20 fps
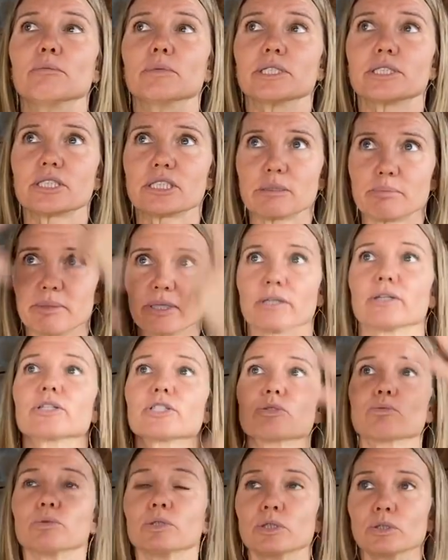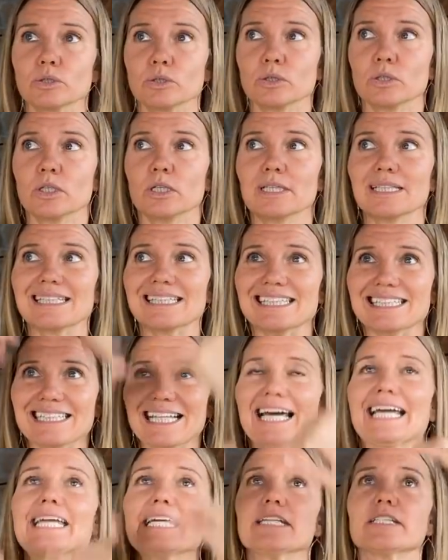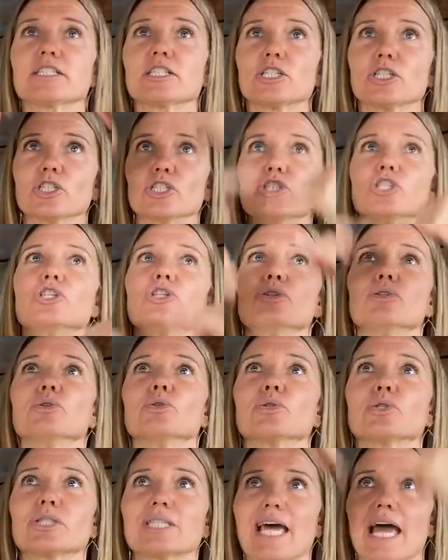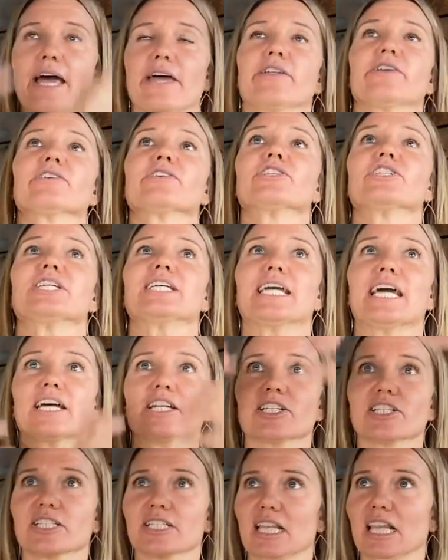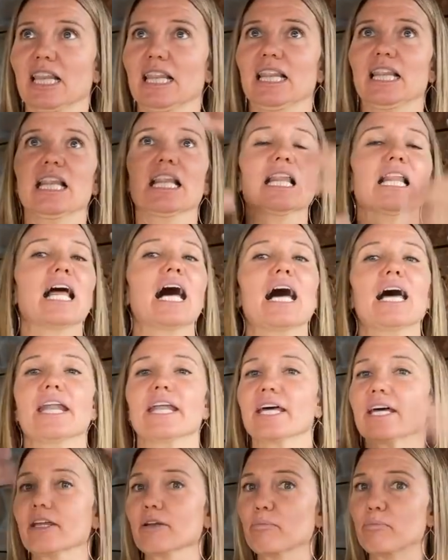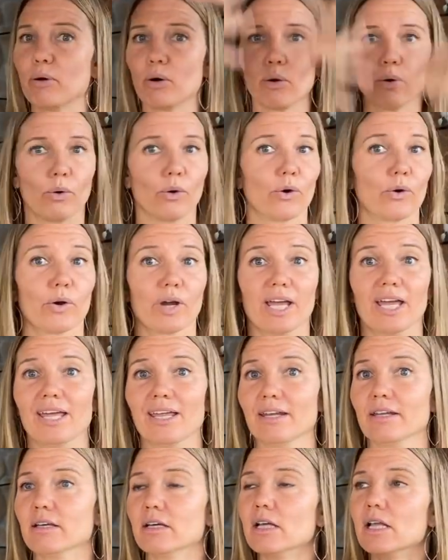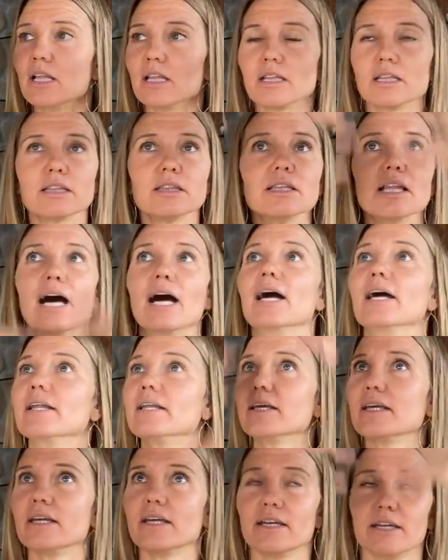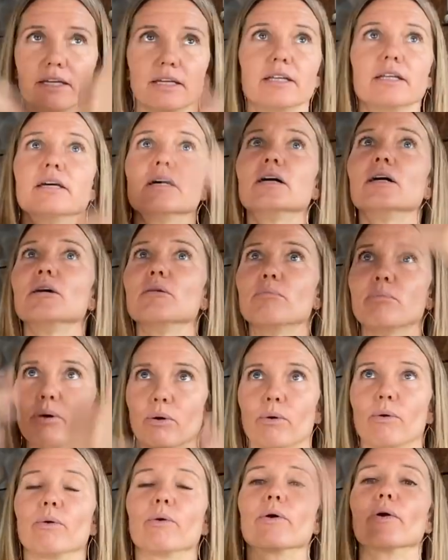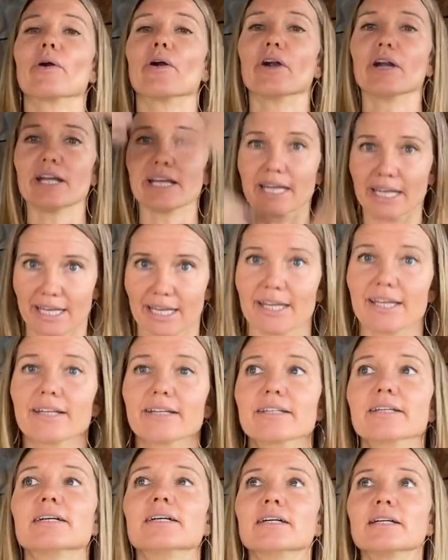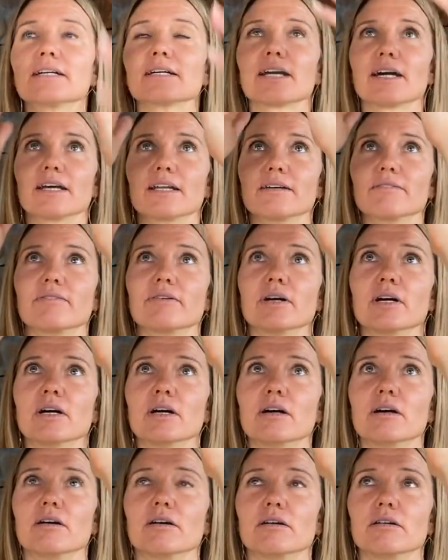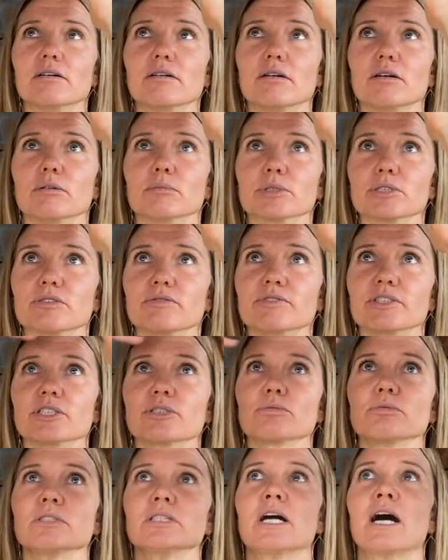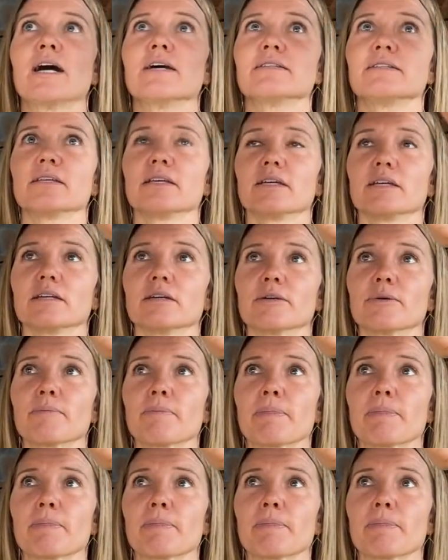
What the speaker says: spiritual light juice energy, and just let it pour in. Let it pour in. Kind of almost visualizing